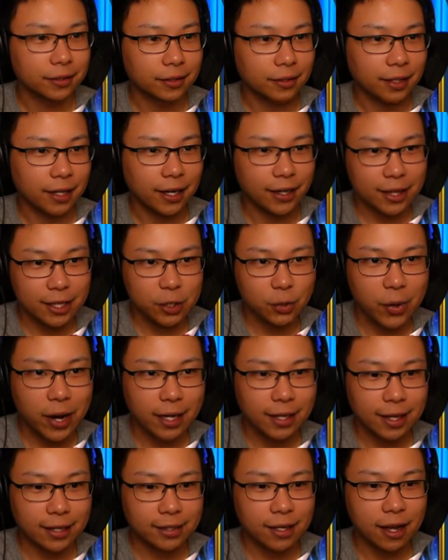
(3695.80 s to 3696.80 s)
And that's why I
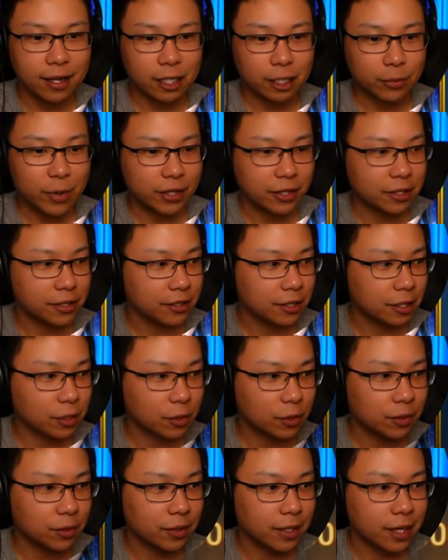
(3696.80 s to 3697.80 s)
like talking about these things
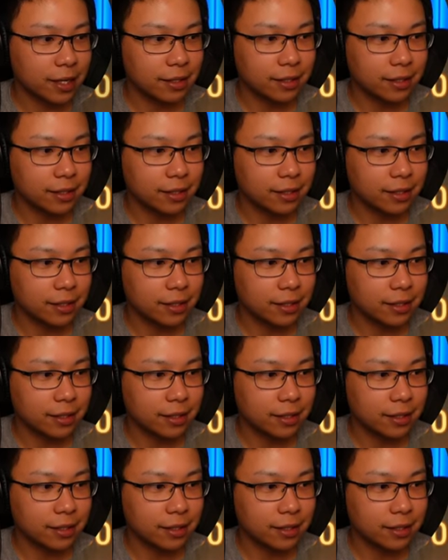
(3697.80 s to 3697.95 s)
with you guys,